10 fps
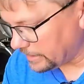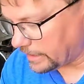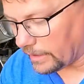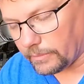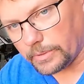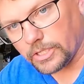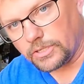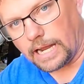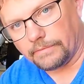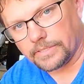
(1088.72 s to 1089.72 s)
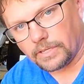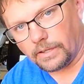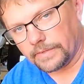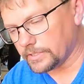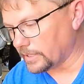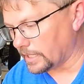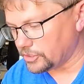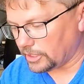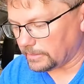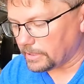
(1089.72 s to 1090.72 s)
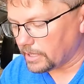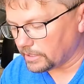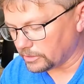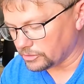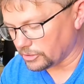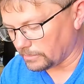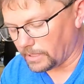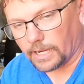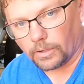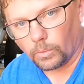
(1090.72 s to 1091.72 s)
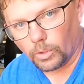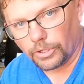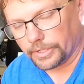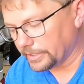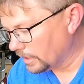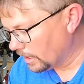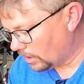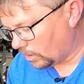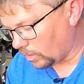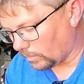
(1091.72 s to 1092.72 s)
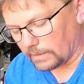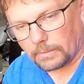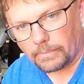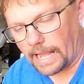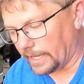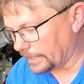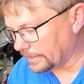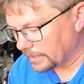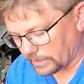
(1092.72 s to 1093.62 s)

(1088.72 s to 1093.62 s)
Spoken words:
be careful when you drive this on. These are not cheap. Use you a block of wood or a rubber mallet or